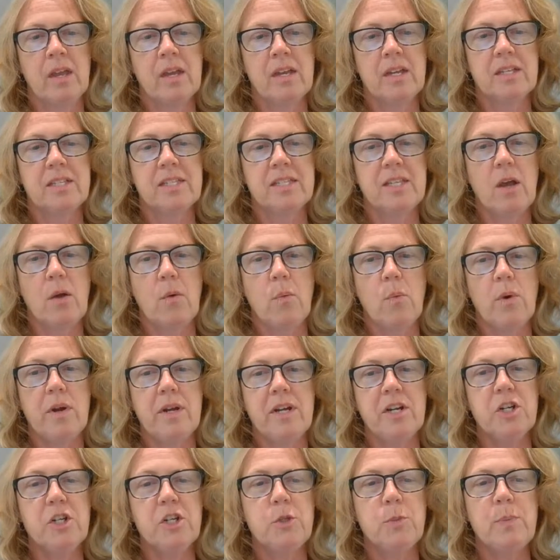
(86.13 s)
So what
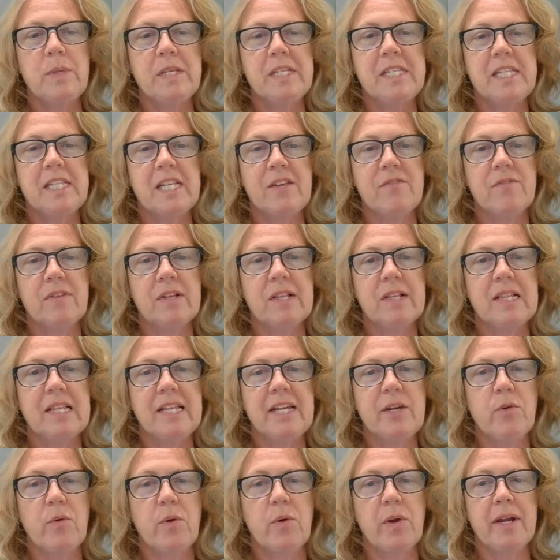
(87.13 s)
you're specifically
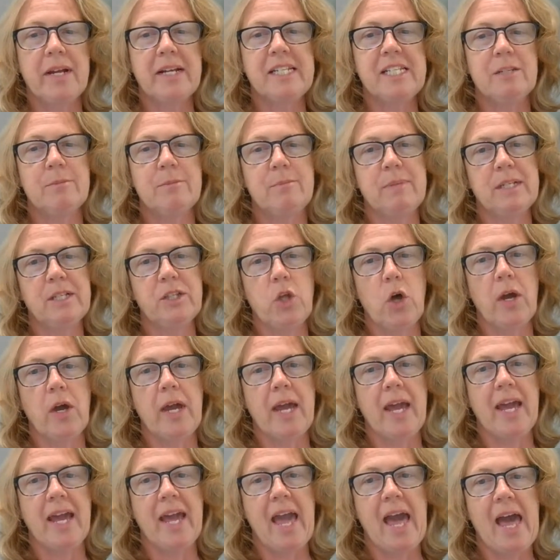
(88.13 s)
going to be
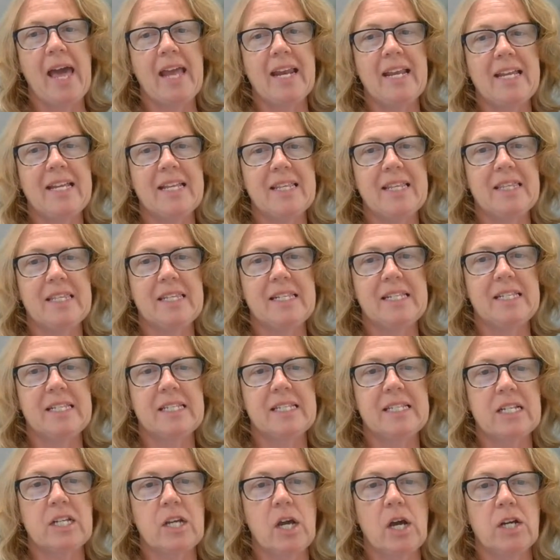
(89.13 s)
looking at in the
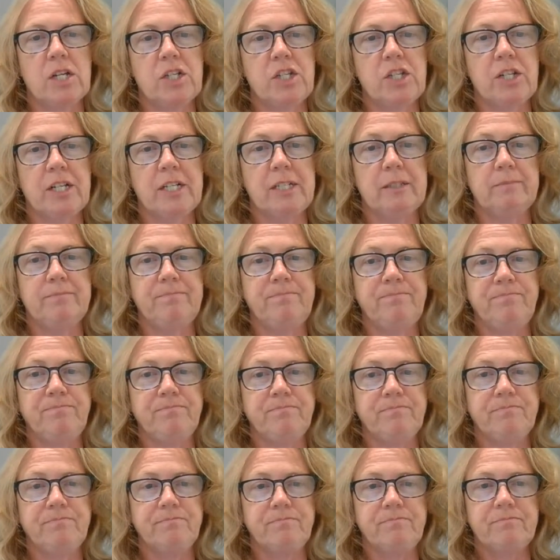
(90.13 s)
discussion
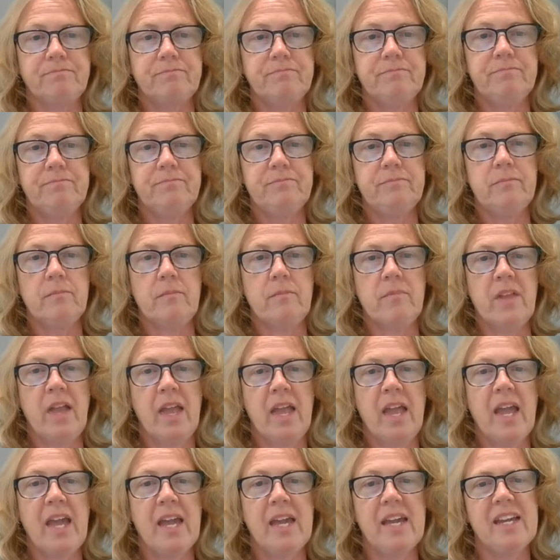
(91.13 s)

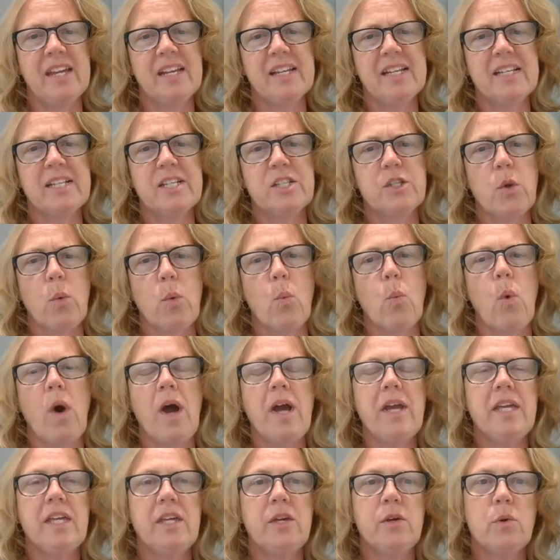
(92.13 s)
is
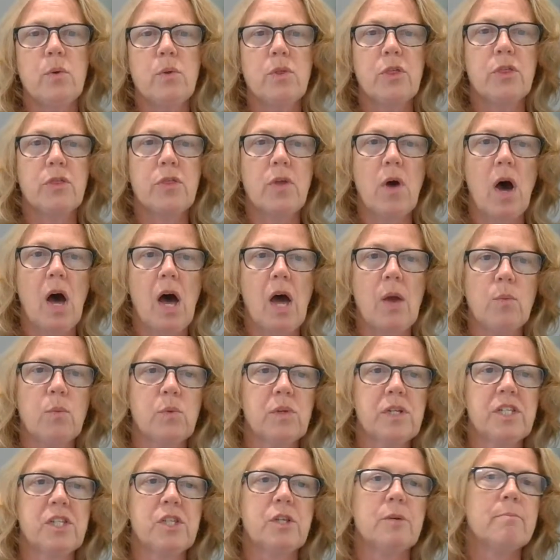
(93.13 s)
what you thought
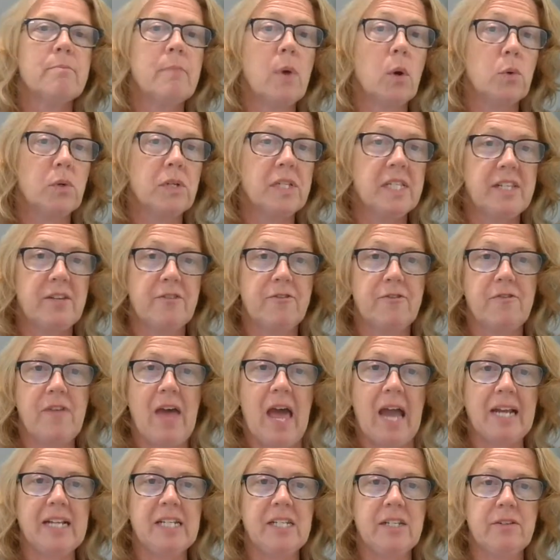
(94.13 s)
was the most
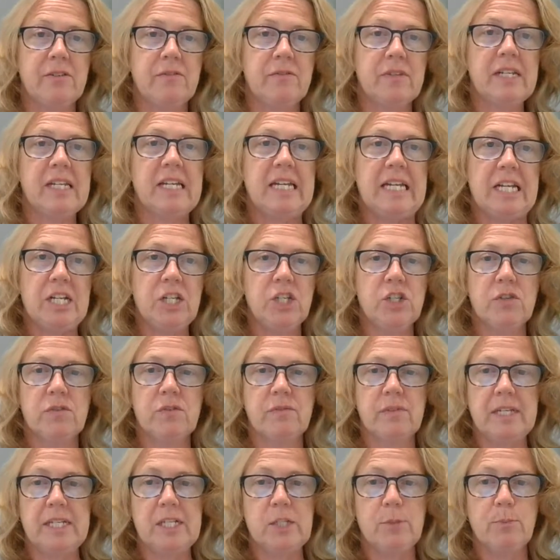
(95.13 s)
effective in each
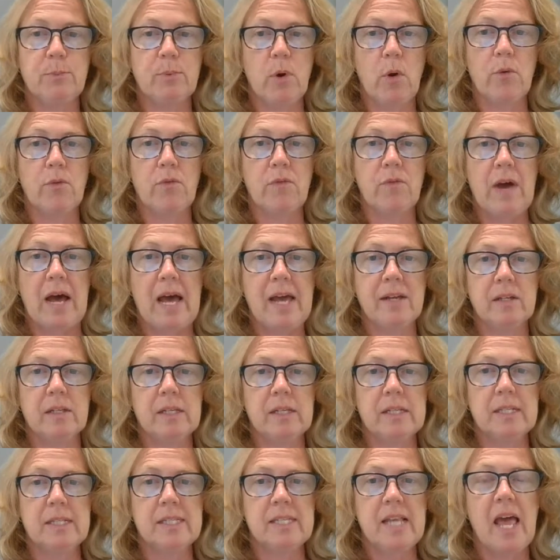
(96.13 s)
of these
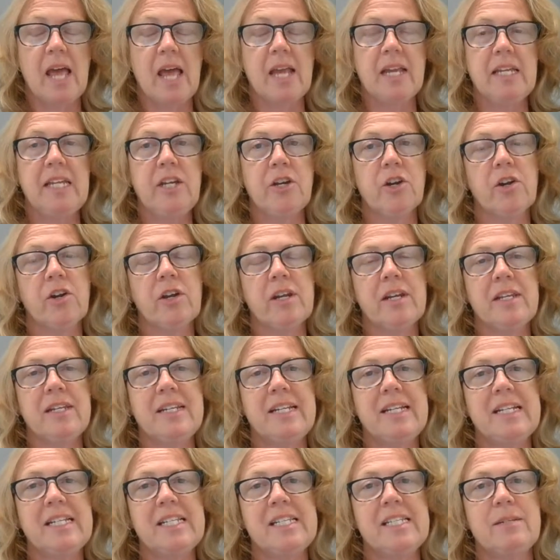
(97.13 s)
profiles, and you're going to
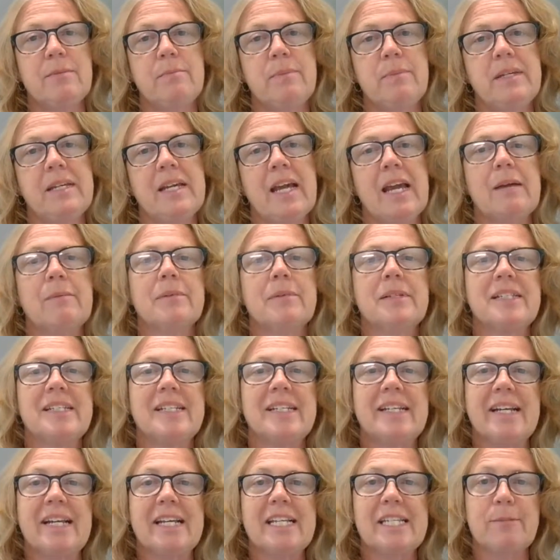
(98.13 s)
need to be able to
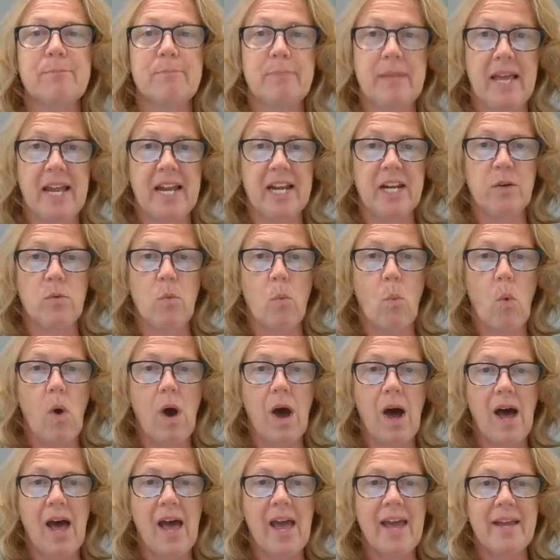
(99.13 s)
explain
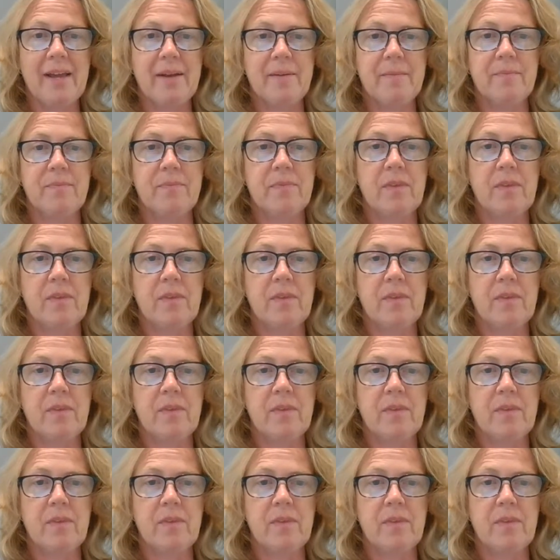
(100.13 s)
why.